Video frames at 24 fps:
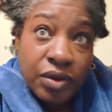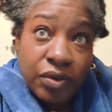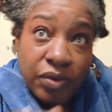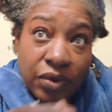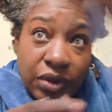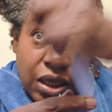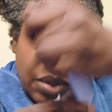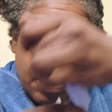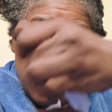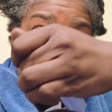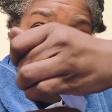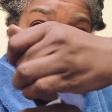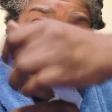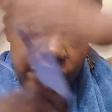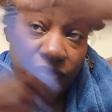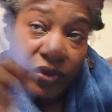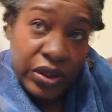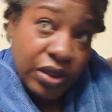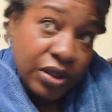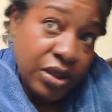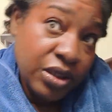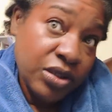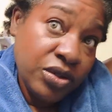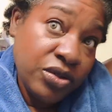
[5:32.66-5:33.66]
Where I'm
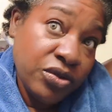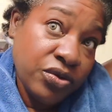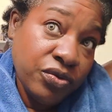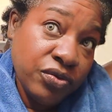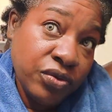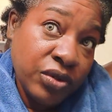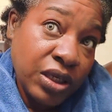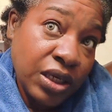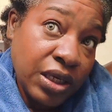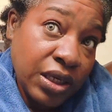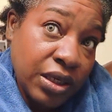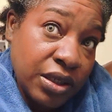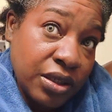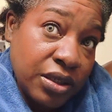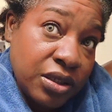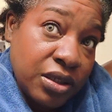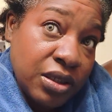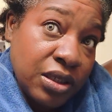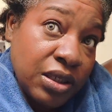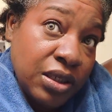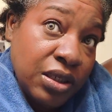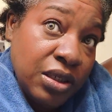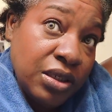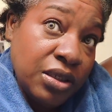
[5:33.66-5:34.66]
having issues at.
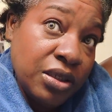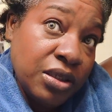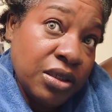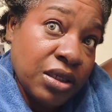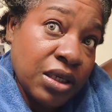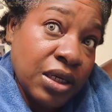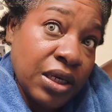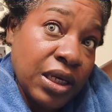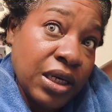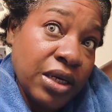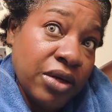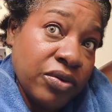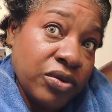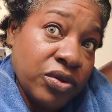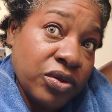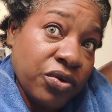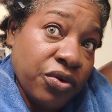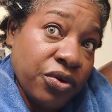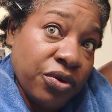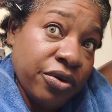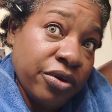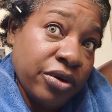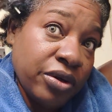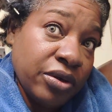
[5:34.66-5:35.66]
See, the hair is
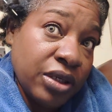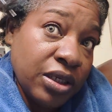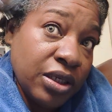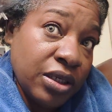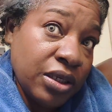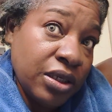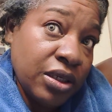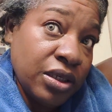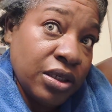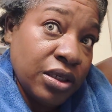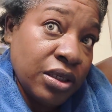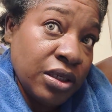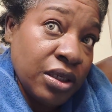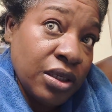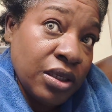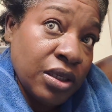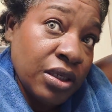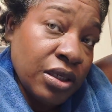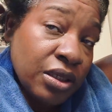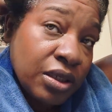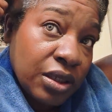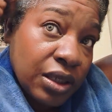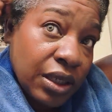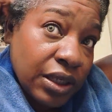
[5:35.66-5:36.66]
growing in
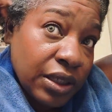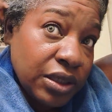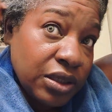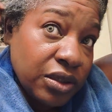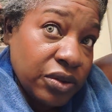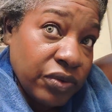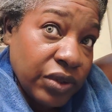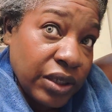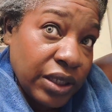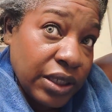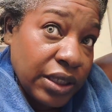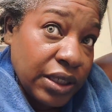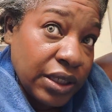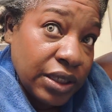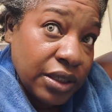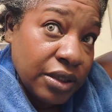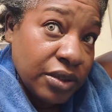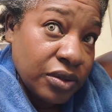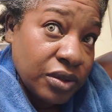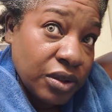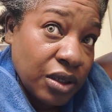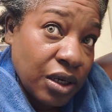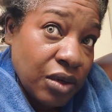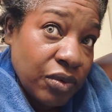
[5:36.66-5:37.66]
nice right
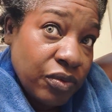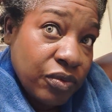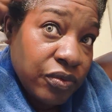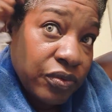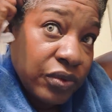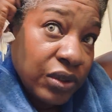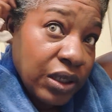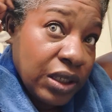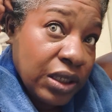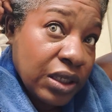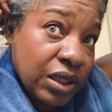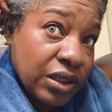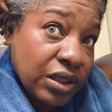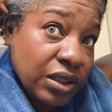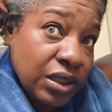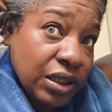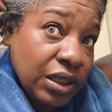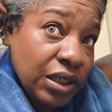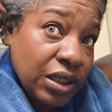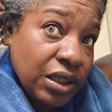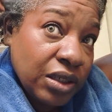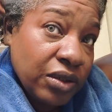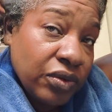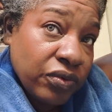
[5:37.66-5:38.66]
here. So I don't think I
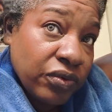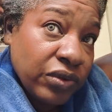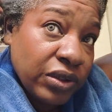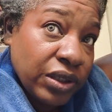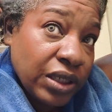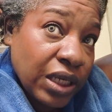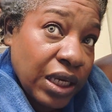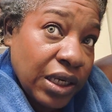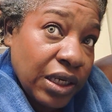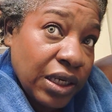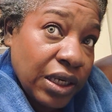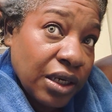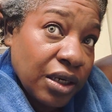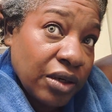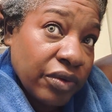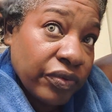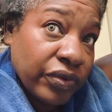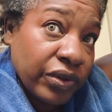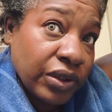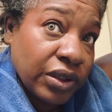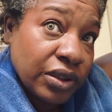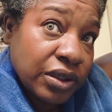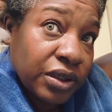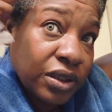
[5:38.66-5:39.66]
need it in that
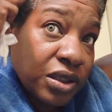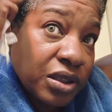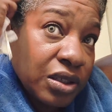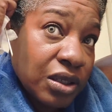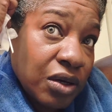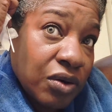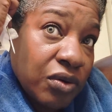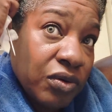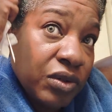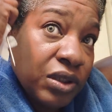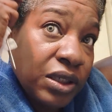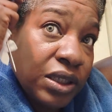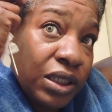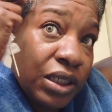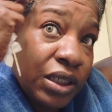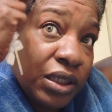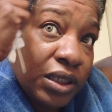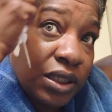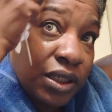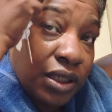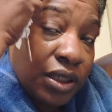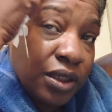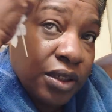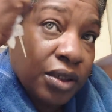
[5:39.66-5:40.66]
area. Just only
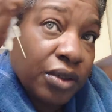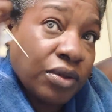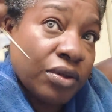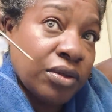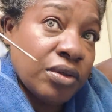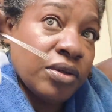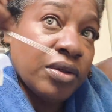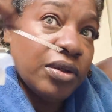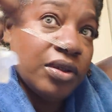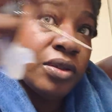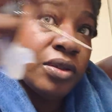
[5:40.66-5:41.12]
in here.